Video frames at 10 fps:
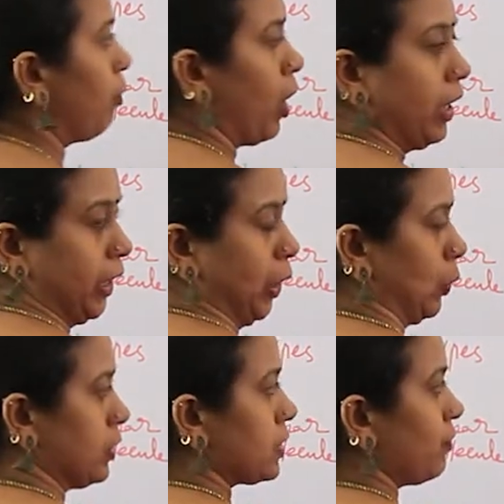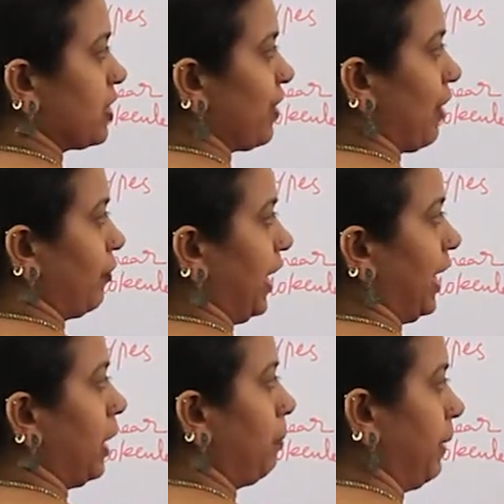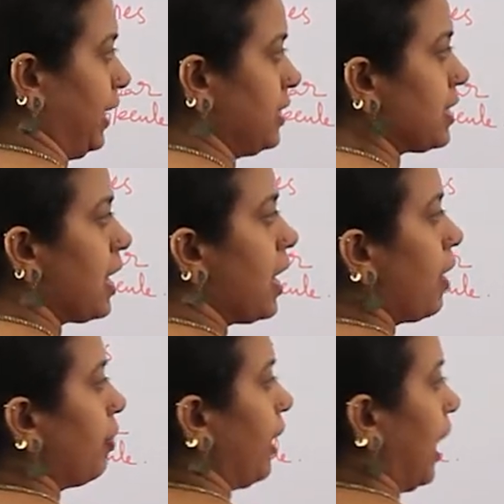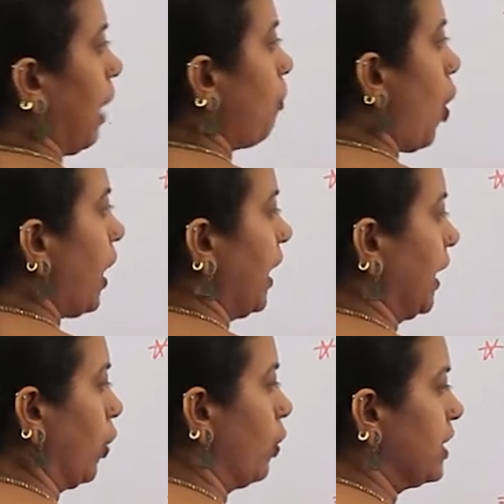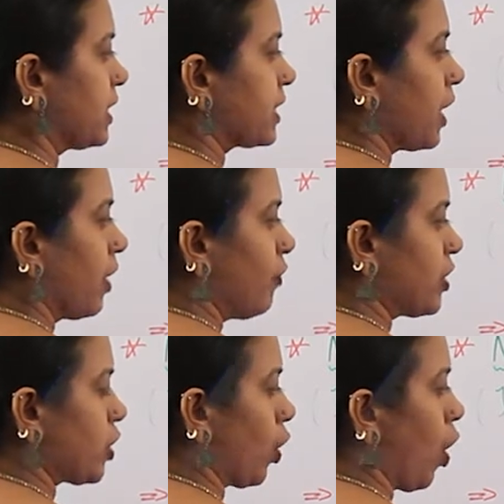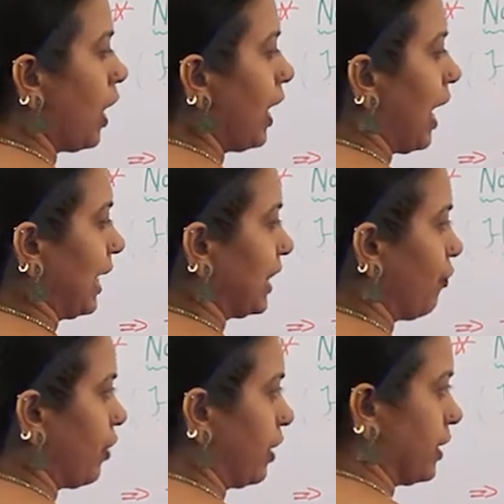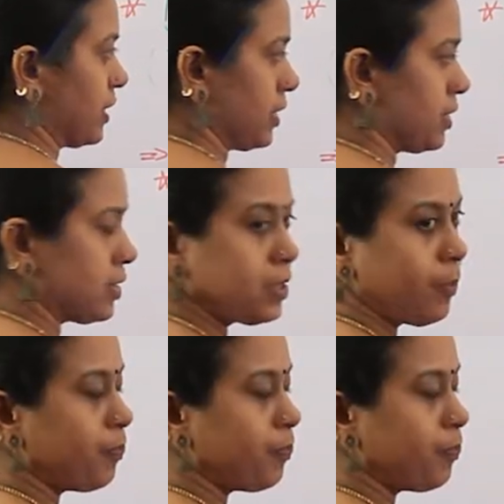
molecules, which we have taken, means the molecules which are all at the vertices.